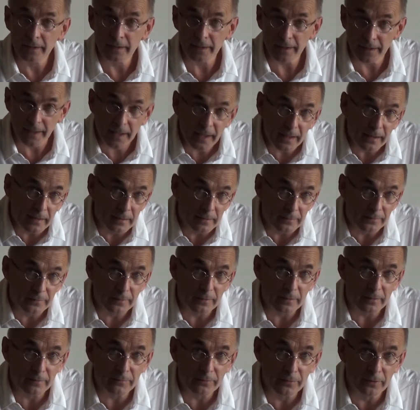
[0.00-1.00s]
Hegel's
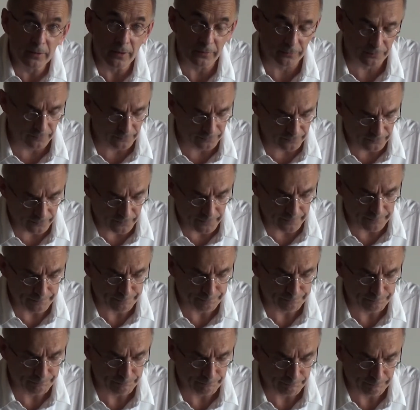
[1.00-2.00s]
philosophy.
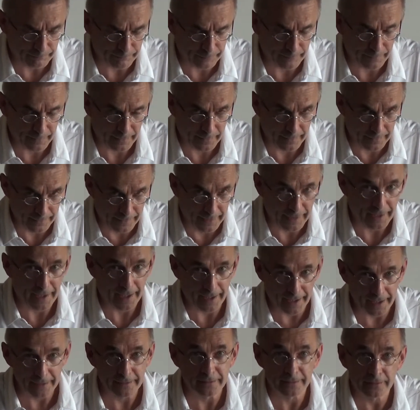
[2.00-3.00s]

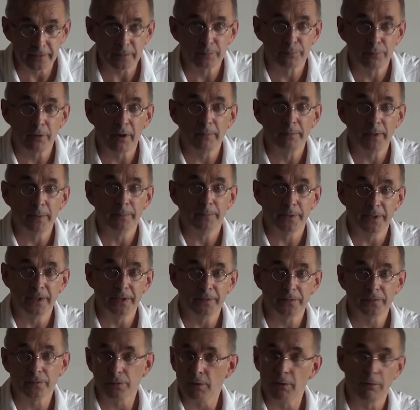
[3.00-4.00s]
And the problem
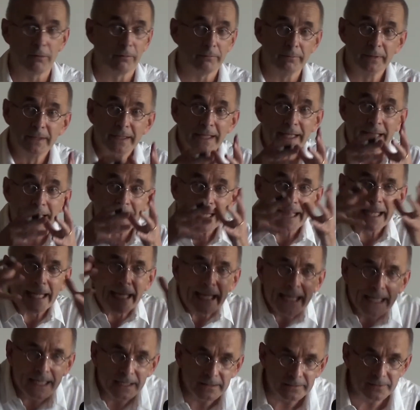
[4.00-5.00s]
is, or
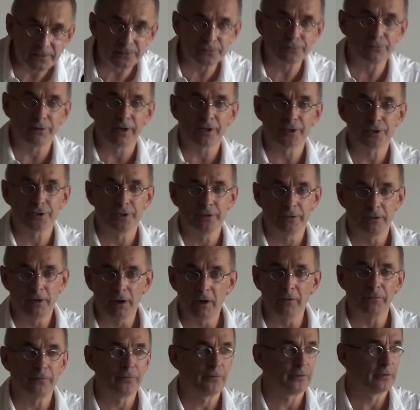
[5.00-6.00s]
Hegel's structure
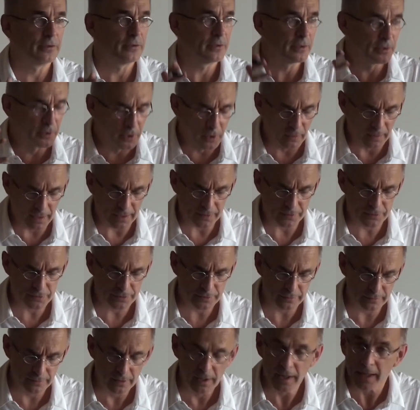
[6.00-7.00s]
of
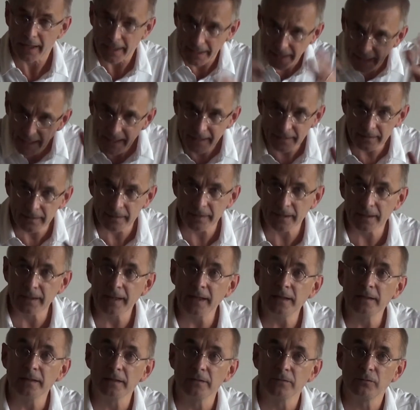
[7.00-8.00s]
knowledge,
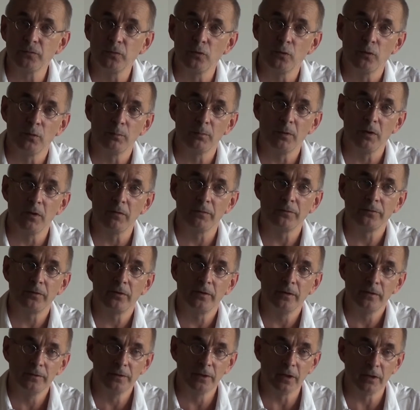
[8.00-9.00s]
Hegelian form of
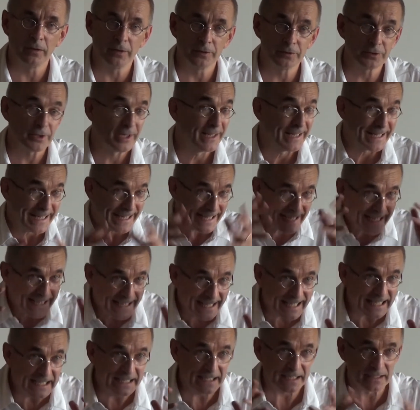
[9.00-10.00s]
knowledge,
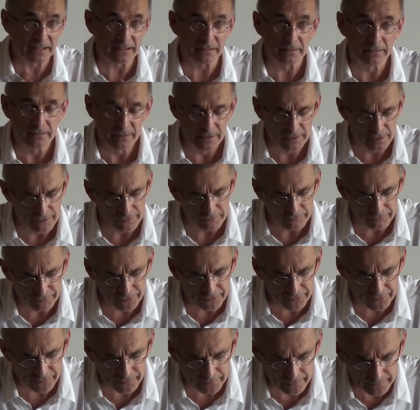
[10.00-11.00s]
Hegelian
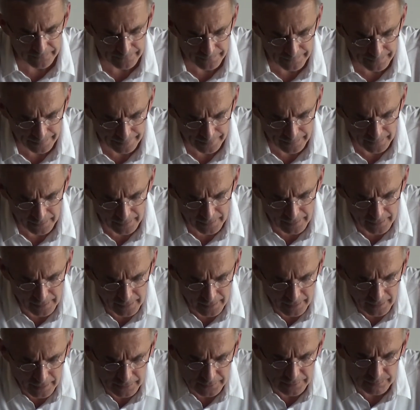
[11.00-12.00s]
reason.
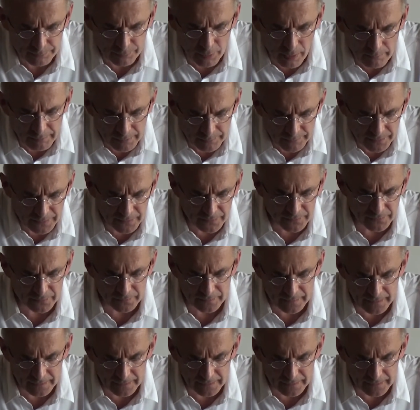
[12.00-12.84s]
The problem is